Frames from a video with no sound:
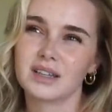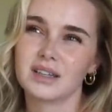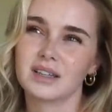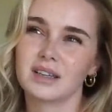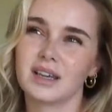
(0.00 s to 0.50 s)

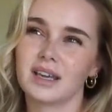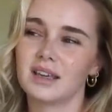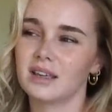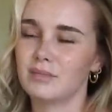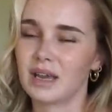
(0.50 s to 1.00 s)

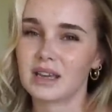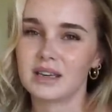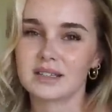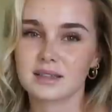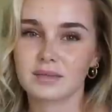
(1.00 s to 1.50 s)
like
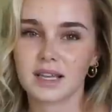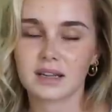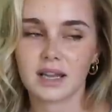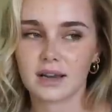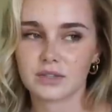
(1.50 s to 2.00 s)
mechanism that
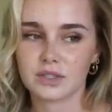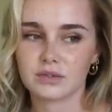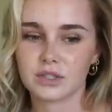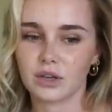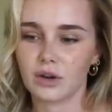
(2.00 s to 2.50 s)
allows you
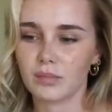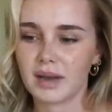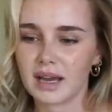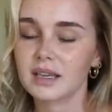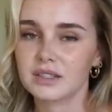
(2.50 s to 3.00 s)
to go
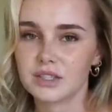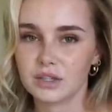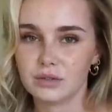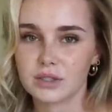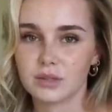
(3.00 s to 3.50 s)
back into
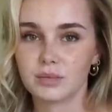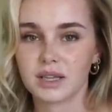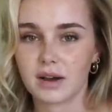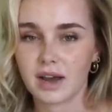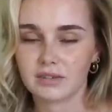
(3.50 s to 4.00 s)
YouTube
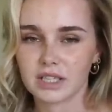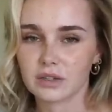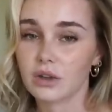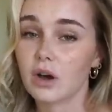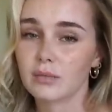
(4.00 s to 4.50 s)
without having to
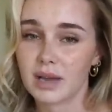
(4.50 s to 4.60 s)
log